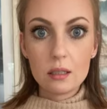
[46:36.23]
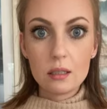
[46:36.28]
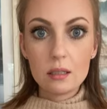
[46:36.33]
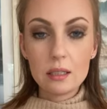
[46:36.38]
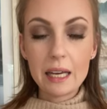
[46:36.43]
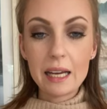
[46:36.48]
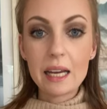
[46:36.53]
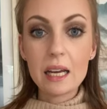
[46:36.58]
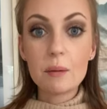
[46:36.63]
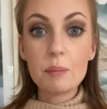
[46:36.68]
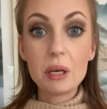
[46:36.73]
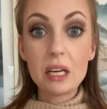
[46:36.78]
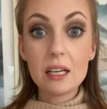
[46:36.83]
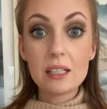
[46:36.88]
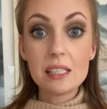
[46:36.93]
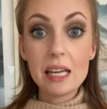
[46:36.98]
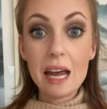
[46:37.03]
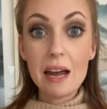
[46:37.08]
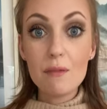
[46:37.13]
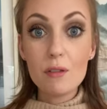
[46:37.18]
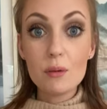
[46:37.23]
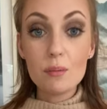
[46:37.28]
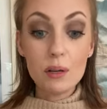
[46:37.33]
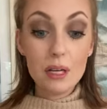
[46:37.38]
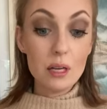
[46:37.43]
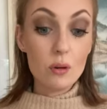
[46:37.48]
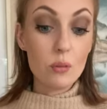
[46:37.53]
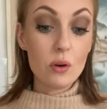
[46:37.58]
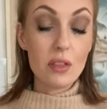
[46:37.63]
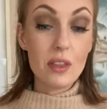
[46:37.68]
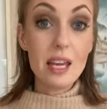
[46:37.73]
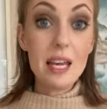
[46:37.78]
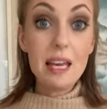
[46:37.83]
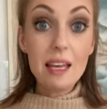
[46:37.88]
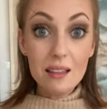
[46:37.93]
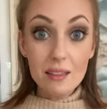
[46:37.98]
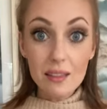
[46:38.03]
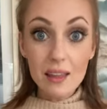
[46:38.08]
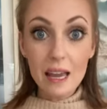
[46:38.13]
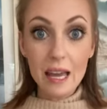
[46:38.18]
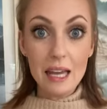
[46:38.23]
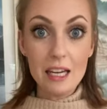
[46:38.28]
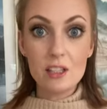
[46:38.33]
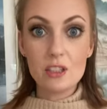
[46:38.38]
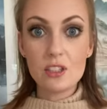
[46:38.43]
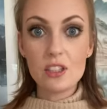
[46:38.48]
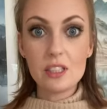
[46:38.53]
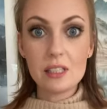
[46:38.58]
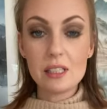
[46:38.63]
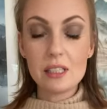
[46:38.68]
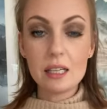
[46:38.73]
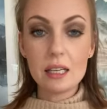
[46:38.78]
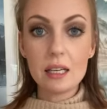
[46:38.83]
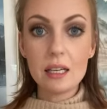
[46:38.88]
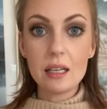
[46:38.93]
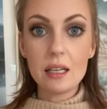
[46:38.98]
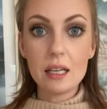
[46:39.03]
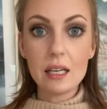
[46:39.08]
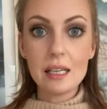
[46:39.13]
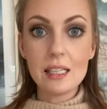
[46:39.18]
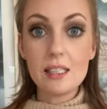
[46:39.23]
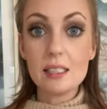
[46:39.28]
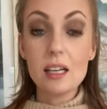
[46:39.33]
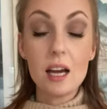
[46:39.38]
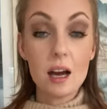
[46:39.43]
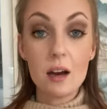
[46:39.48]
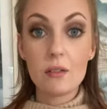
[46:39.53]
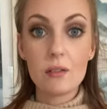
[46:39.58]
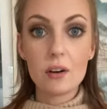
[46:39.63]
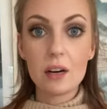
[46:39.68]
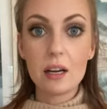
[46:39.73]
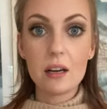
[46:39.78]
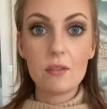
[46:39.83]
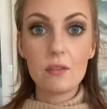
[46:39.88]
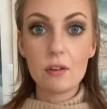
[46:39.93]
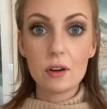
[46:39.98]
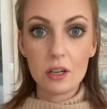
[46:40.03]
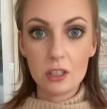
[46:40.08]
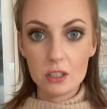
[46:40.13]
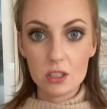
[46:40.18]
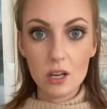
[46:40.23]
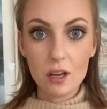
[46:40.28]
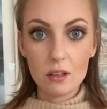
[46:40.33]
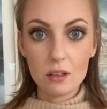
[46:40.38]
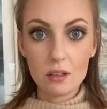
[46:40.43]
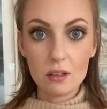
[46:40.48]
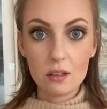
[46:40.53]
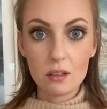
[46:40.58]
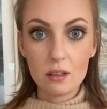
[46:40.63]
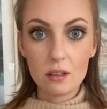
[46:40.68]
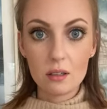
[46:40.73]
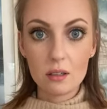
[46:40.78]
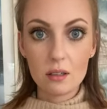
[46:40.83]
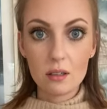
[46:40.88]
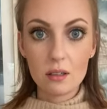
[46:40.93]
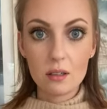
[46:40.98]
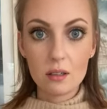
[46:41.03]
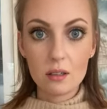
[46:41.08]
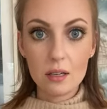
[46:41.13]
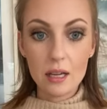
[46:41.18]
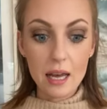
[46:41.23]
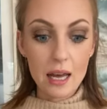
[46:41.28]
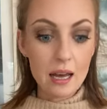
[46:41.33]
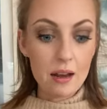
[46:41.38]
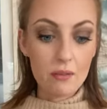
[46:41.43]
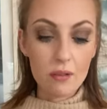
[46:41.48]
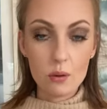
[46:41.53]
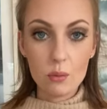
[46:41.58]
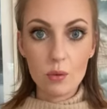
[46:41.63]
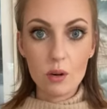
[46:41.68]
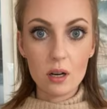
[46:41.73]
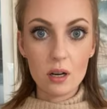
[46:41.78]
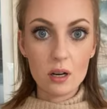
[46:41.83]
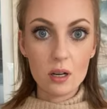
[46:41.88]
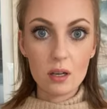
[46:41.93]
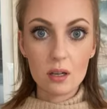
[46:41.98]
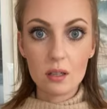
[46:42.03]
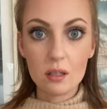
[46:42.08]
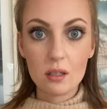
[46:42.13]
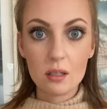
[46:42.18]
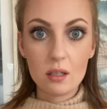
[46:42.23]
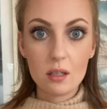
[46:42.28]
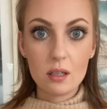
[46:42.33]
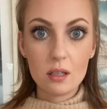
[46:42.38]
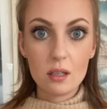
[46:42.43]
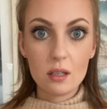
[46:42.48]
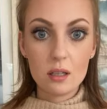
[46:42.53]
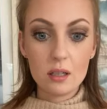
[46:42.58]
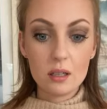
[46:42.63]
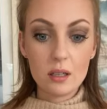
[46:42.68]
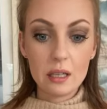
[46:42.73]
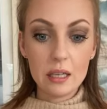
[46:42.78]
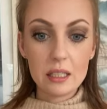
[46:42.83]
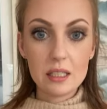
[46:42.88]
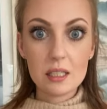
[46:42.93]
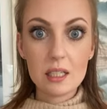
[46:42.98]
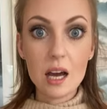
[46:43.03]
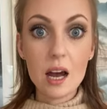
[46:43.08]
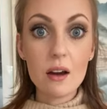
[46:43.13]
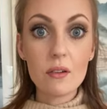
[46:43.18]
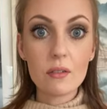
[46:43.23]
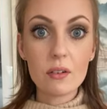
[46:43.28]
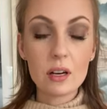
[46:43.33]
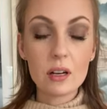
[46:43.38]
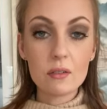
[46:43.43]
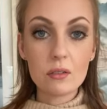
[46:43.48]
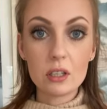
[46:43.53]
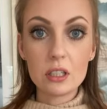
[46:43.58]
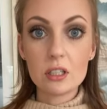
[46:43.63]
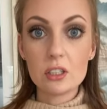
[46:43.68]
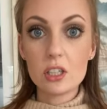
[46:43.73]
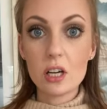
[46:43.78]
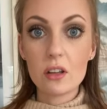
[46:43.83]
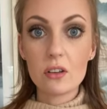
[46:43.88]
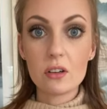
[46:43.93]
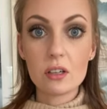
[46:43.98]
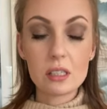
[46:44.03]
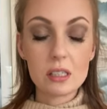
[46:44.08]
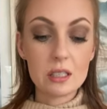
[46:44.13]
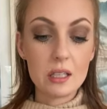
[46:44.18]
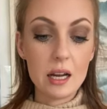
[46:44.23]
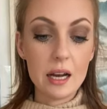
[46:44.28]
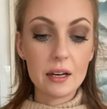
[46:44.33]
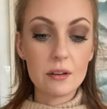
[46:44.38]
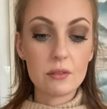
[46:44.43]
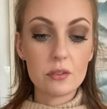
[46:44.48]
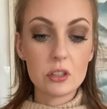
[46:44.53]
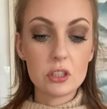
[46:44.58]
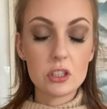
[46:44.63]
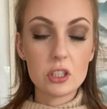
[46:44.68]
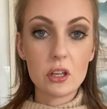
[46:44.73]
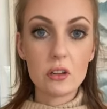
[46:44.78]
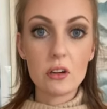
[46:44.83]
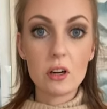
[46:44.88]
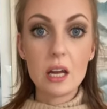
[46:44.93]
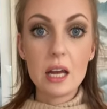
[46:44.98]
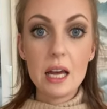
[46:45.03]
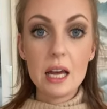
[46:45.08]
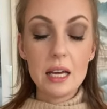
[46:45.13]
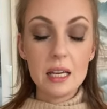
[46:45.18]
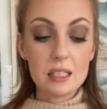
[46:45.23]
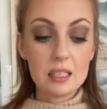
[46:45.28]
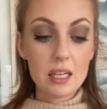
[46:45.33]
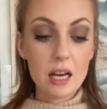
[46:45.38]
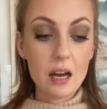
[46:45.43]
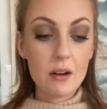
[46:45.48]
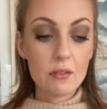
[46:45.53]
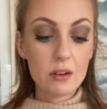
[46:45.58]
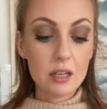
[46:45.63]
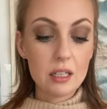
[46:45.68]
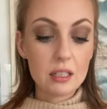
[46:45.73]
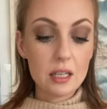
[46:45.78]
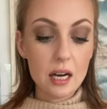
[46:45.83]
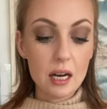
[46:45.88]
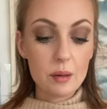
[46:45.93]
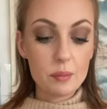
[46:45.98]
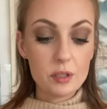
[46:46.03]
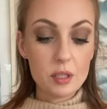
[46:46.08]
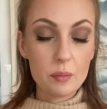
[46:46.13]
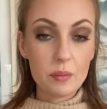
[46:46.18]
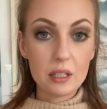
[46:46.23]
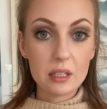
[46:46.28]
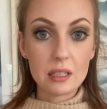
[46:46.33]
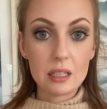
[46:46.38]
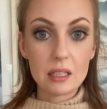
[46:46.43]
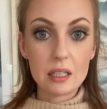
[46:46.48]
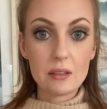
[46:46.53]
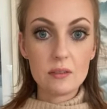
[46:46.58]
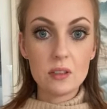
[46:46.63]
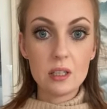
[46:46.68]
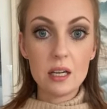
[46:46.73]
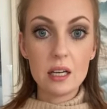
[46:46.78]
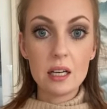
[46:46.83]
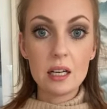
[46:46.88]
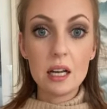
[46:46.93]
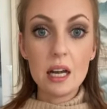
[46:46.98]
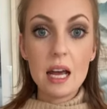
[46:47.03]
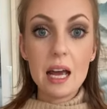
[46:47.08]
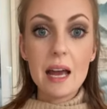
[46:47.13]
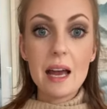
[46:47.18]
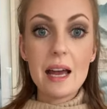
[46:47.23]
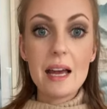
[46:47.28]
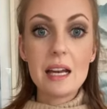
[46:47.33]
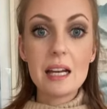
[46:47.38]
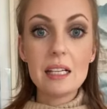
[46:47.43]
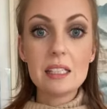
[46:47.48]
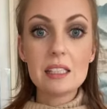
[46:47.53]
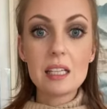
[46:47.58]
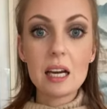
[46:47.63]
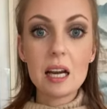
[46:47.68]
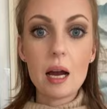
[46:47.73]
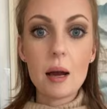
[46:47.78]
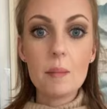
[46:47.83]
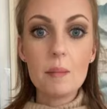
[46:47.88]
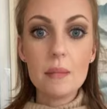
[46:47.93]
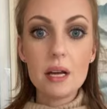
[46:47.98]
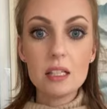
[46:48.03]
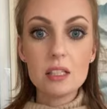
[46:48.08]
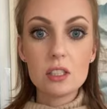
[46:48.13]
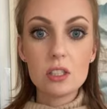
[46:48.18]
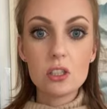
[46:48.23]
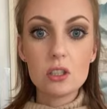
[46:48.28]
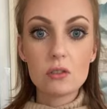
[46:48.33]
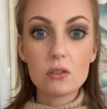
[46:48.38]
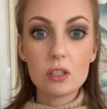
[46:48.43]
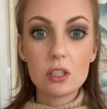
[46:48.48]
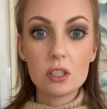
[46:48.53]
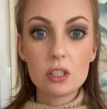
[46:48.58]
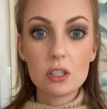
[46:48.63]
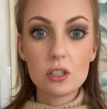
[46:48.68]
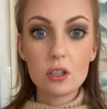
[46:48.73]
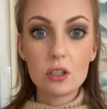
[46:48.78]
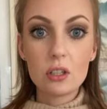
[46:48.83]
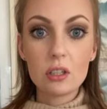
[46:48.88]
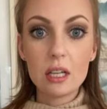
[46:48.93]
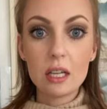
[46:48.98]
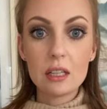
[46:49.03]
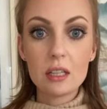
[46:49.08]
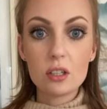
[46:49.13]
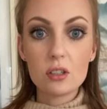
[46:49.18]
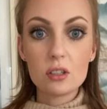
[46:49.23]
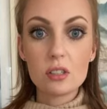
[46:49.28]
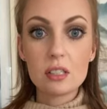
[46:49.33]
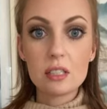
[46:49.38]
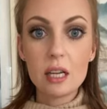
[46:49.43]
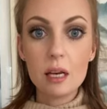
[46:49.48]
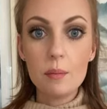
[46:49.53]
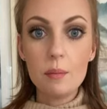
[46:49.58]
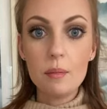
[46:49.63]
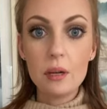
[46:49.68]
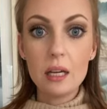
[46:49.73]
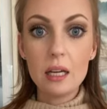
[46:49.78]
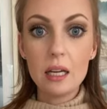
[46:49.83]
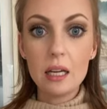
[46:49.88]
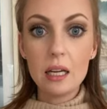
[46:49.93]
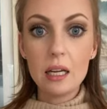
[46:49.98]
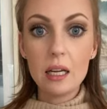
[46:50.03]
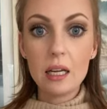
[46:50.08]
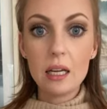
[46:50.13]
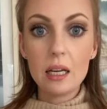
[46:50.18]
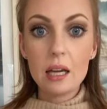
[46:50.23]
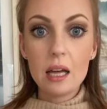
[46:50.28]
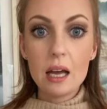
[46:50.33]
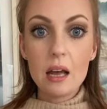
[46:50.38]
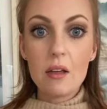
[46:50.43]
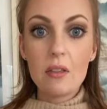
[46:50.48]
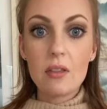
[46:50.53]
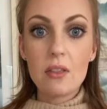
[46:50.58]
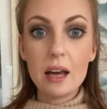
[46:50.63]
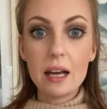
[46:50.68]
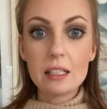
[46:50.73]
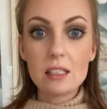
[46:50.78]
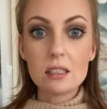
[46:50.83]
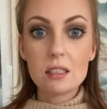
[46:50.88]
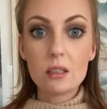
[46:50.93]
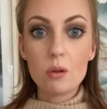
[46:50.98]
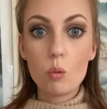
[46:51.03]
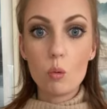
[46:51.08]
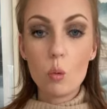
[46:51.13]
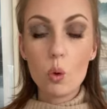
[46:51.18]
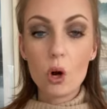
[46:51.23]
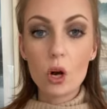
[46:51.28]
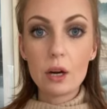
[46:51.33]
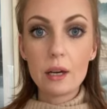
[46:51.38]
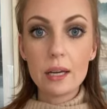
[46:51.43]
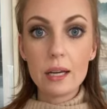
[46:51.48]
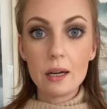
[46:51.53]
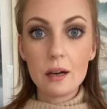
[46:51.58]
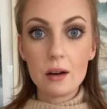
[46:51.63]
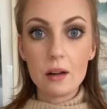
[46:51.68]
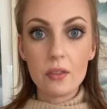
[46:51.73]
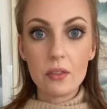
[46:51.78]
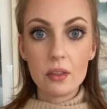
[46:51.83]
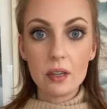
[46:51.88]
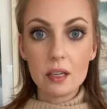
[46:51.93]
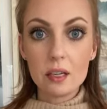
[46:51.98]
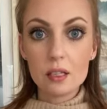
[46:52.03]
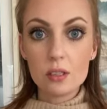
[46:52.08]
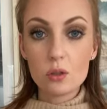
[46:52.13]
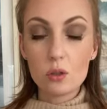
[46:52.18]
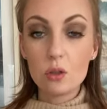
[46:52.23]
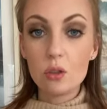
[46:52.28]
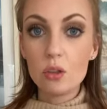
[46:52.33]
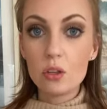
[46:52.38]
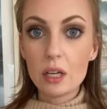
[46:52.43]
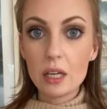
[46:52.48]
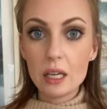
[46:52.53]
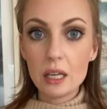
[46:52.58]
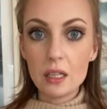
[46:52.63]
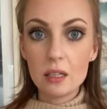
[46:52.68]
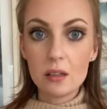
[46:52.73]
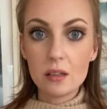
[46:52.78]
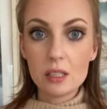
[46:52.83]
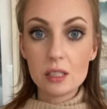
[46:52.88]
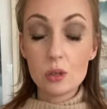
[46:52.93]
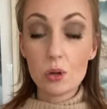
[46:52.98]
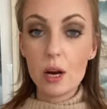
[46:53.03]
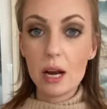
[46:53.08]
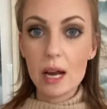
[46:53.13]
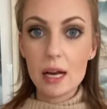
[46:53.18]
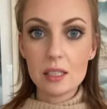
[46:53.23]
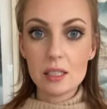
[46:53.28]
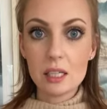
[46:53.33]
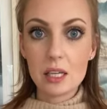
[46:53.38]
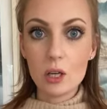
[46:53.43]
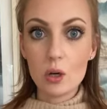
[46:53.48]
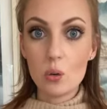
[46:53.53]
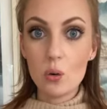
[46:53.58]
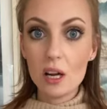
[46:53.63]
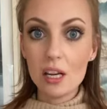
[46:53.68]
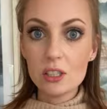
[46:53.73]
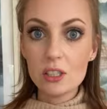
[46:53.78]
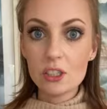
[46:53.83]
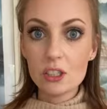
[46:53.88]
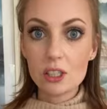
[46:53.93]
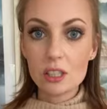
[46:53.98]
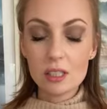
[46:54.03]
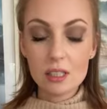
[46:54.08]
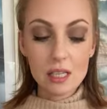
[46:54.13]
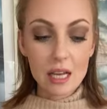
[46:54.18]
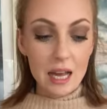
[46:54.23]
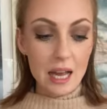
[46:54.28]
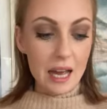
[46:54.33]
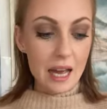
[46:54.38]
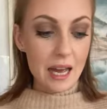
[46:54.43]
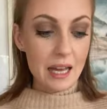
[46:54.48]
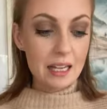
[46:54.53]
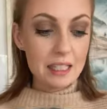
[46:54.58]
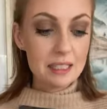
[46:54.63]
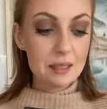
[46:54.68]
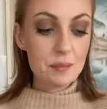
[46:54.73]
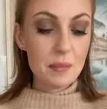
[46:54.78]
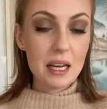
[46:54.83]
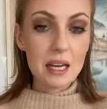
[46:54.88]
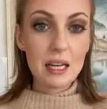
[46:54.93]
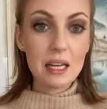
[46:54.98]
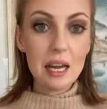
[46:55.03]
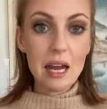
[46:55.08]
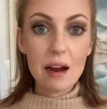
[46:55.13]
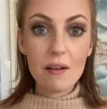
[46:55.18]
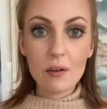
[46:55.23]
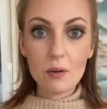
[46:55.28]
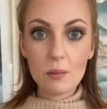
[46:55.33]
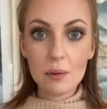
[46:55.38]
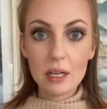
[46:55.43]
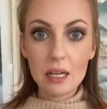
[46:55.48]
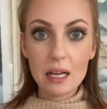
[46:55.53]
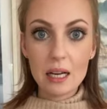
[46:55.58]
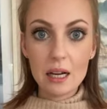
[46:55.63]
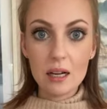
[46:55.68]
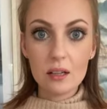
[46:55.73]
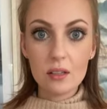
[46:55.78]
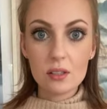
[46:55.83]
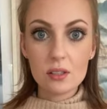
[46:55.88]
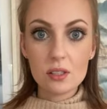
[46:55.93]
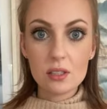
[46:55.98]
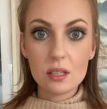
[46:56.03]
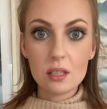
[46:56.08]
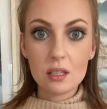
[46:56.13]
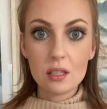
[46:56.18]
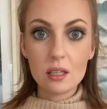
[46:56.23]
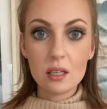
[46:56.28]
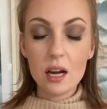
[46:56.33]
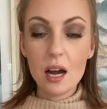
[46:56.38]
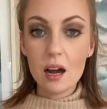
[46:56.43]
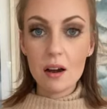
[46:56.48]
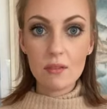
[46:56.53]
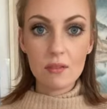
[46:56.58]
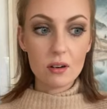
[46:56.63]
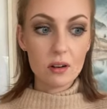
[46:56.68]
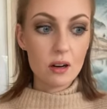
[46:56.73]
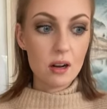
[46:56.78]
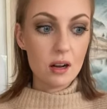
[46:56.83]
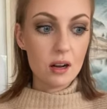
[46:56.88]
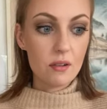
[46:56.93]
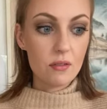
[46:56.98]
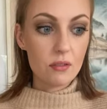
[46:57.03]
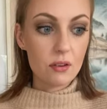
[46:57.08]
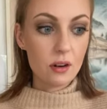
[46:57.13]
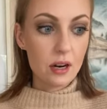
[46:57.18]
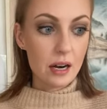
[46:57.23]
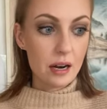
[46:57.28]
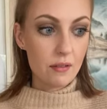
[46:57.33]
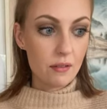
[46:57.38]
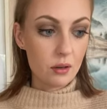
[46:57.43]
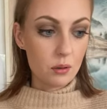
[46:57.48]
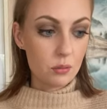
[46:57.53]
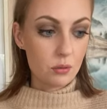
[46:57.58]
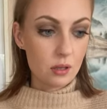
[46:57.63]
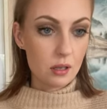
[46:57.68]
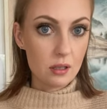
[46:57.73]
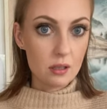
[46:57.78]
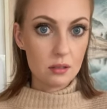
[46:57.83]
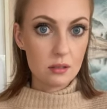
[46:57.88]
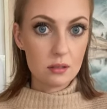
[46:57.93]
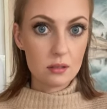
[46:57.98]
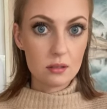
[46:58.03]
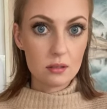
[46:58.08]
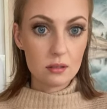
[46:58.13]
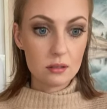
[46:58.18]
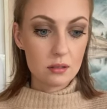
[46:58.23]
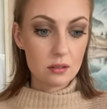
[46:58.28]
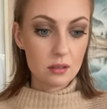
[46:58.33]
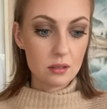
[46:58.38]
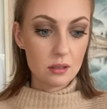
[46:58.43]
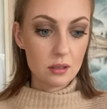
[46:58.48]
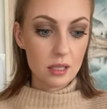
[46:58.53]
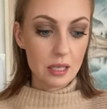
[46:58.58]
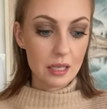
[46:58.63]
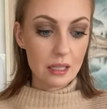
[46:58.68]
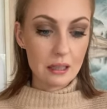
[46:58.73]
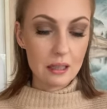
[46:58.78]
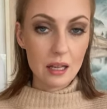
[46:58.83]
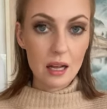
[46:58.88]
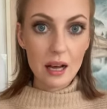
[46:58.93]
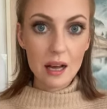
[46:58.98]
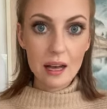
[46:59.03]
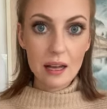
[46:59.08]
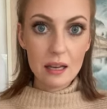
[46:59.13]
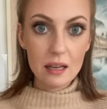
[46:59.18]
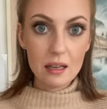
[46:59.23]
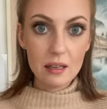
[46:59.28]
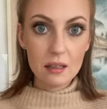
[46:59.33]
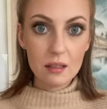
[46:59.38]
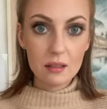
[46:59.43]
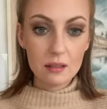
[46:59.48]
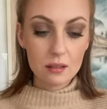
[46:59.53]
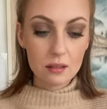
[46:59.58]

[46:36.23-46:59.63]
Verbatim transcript: Like, because everybody within the agency is covering for each other. Everyone is covering for each other, is lying for each other, is covering up something that they've done. And it's like a message of concern that there's somebody that's working on this or looking into this or asking questions, and it's making everybody else cover for everyone and lie